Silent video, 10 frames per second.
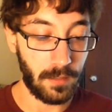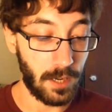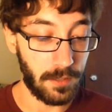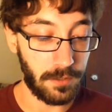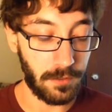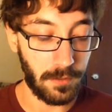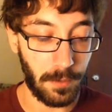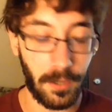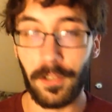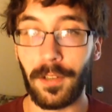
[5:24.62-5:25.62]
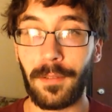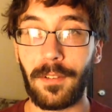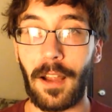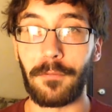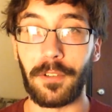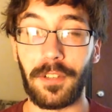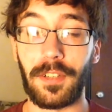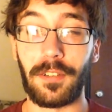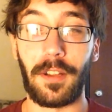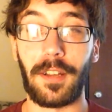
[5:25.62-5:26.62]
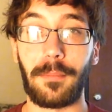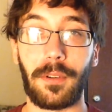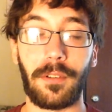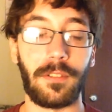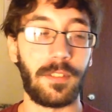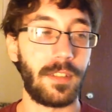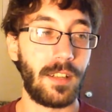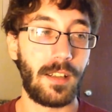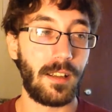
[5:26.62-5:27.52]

Texture and burn, I really don't get burns.